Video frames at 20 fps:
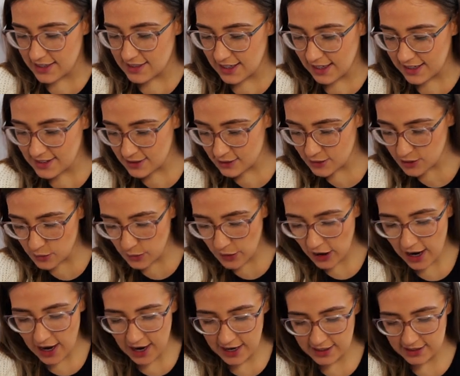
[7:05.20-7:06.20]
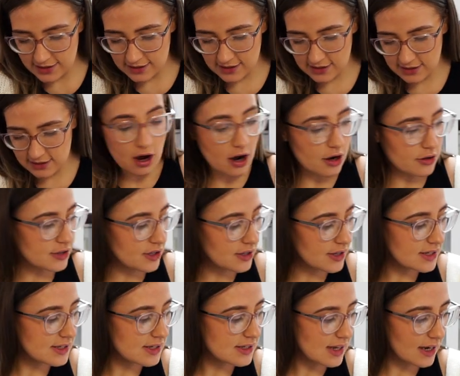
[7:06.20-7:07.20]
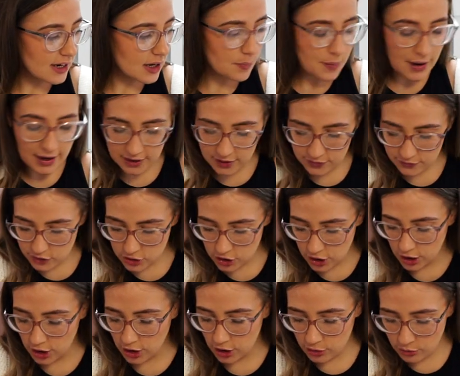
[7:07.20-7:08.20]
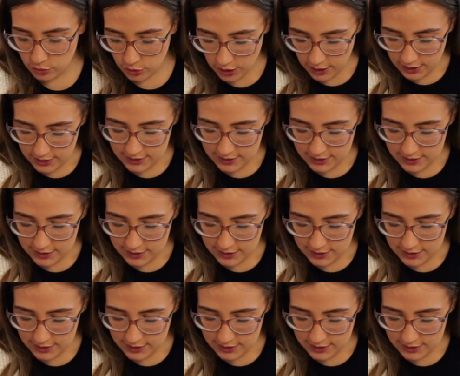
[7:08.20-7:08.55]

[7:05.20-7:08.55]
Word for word: It's a nice little surprise. Oh, so this is like a pack of two